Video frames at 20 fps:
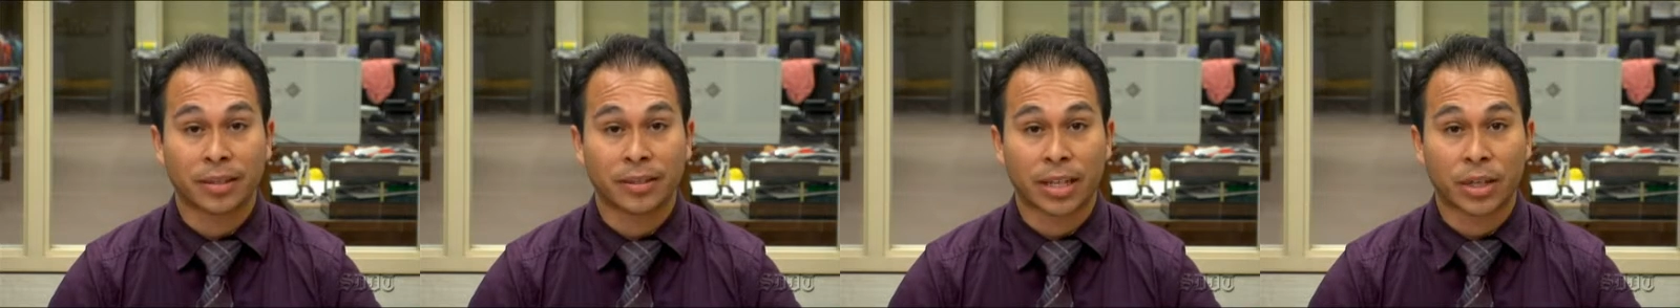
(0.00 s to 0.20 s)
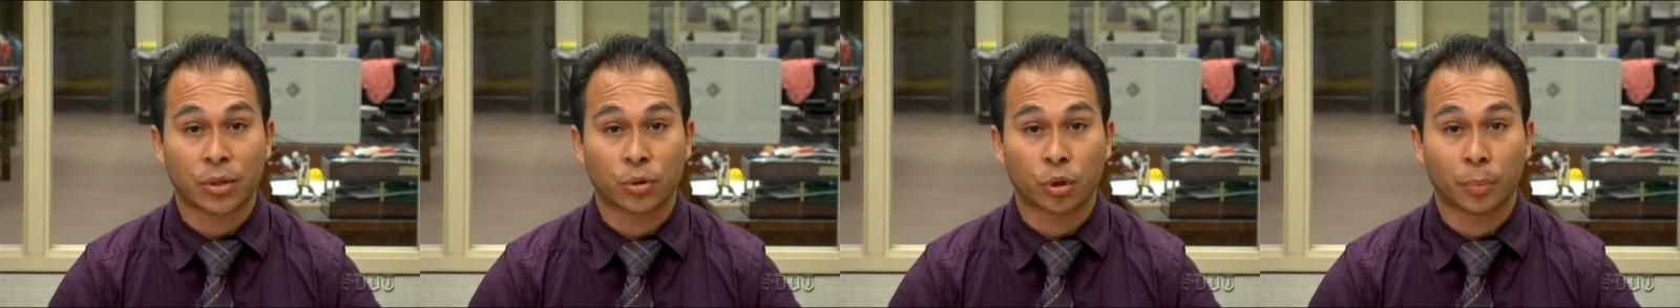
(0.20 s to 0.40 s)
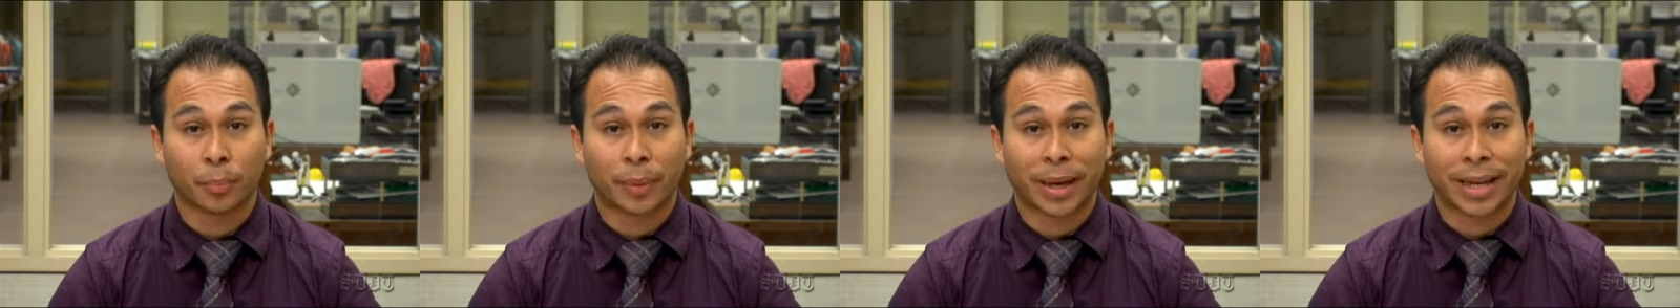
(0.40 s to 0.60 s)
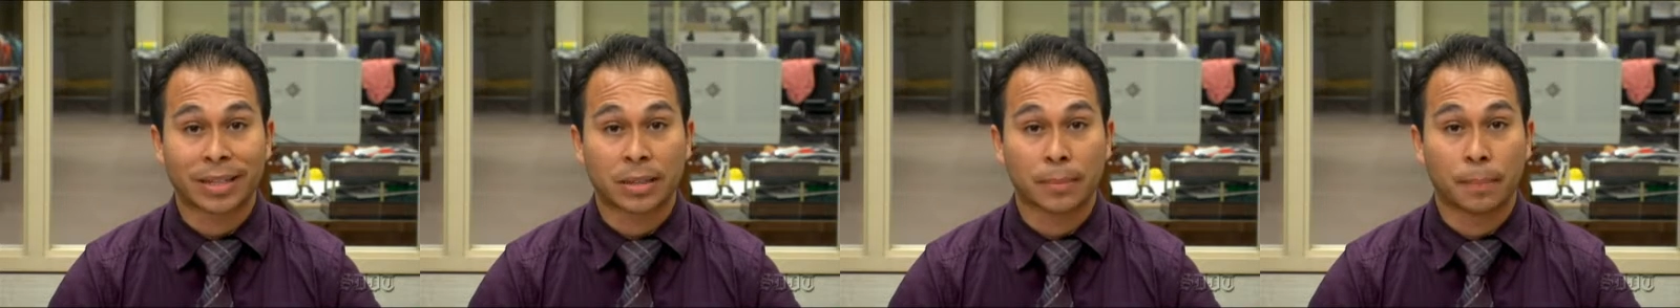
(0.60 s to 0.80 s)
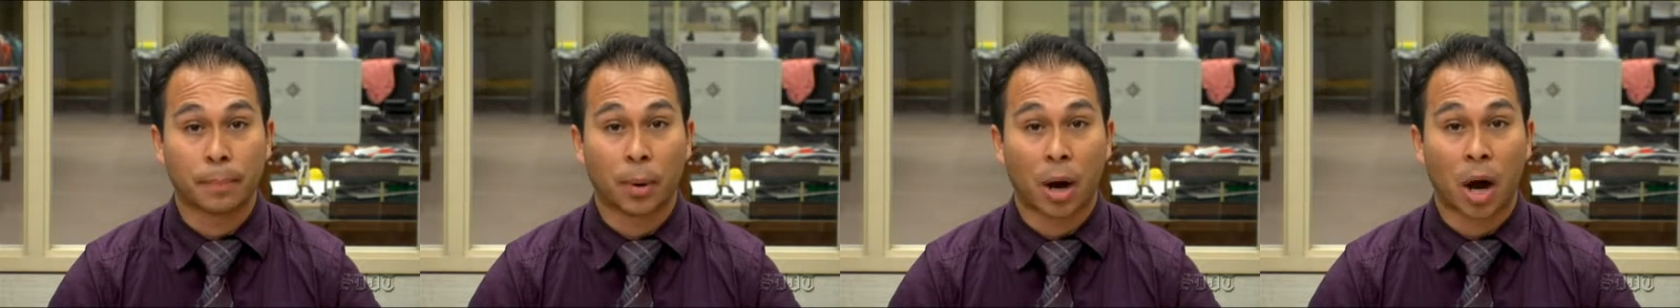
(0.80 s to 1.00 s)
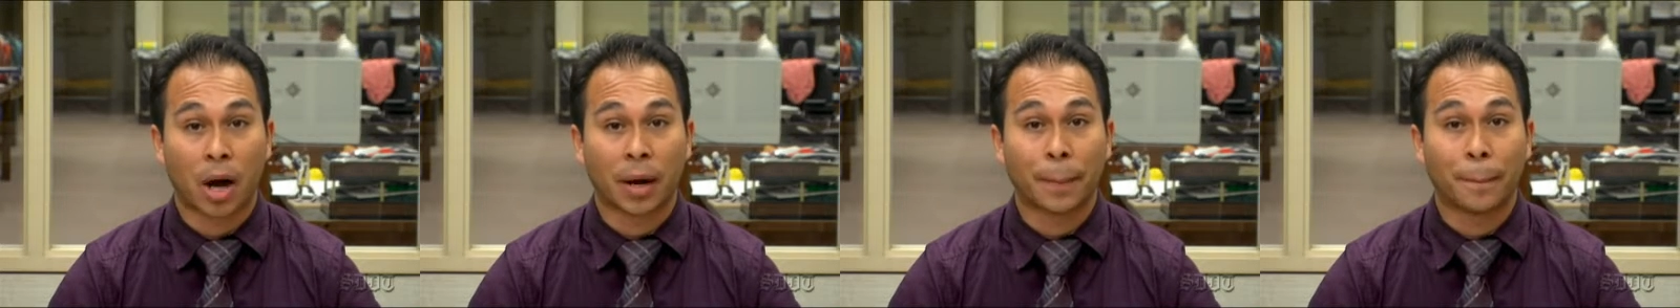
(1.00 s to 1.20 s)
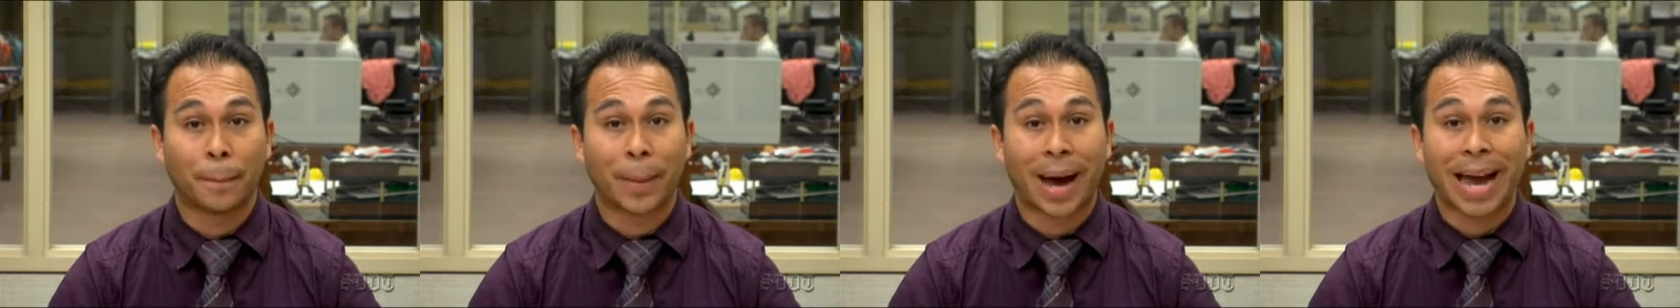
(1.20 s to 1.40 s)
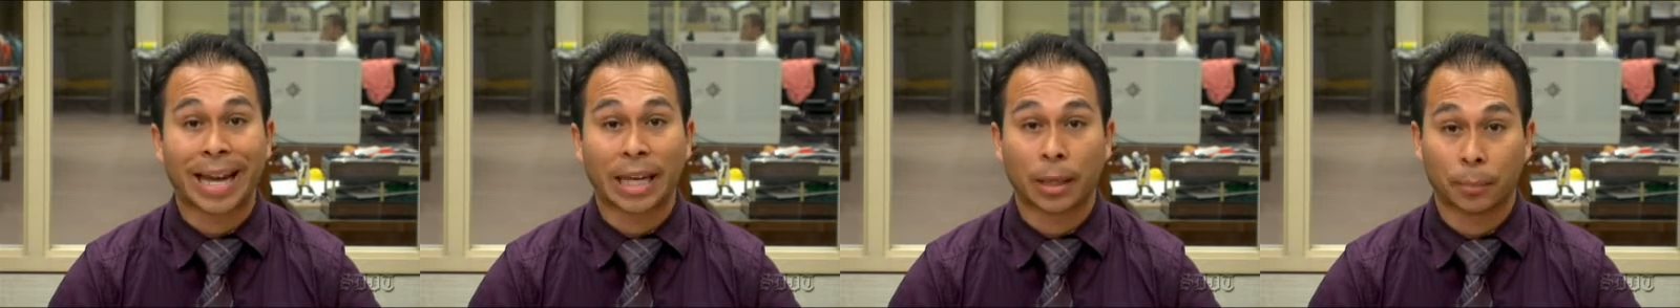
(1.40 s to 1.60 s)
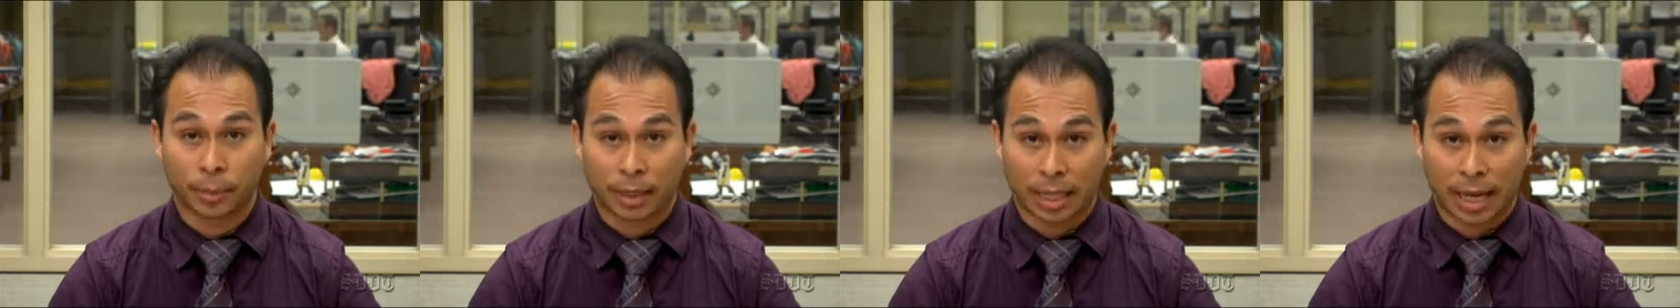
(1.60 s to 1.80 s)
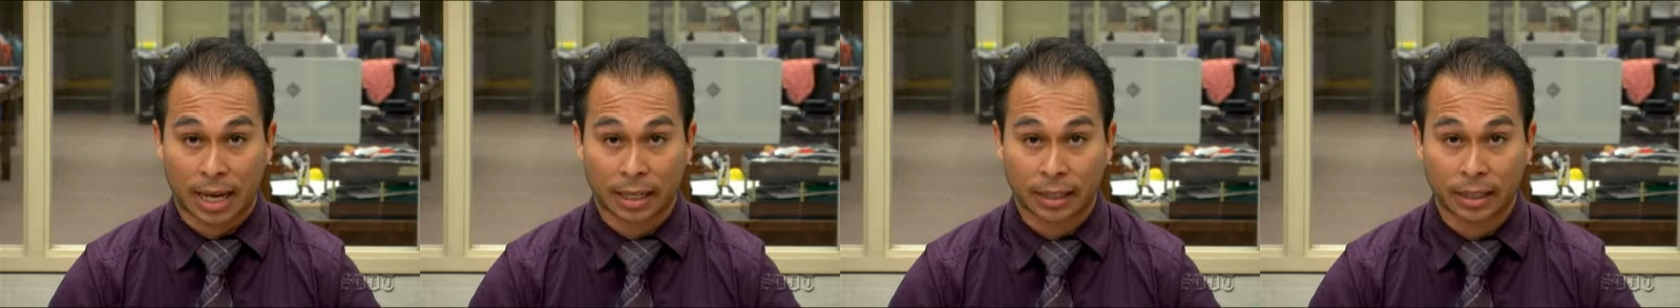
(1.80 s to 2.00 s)
Central Bank's bond buying
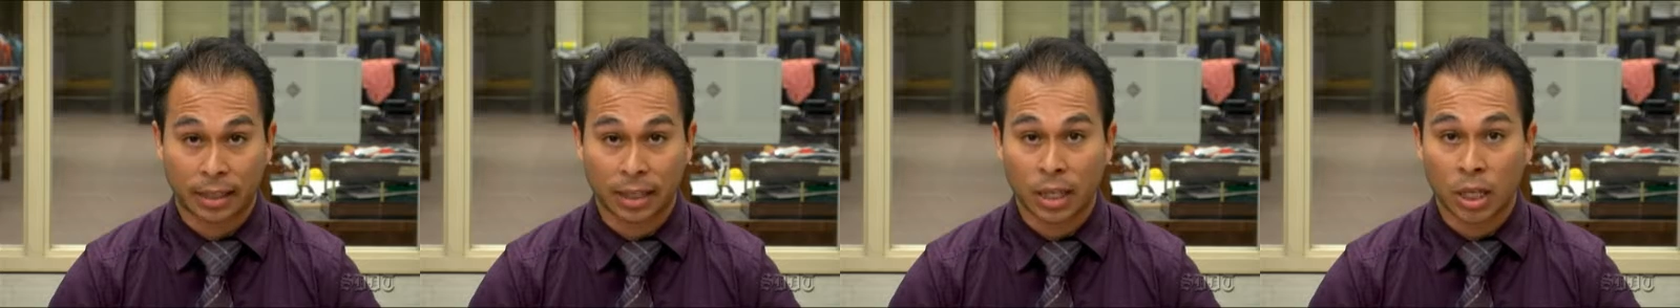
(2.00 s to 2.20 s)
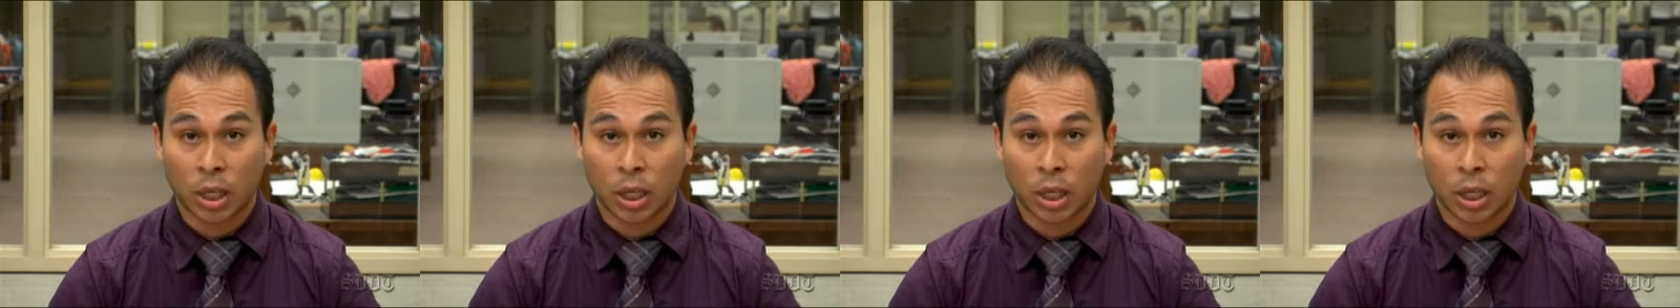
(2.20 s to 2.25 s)
plan,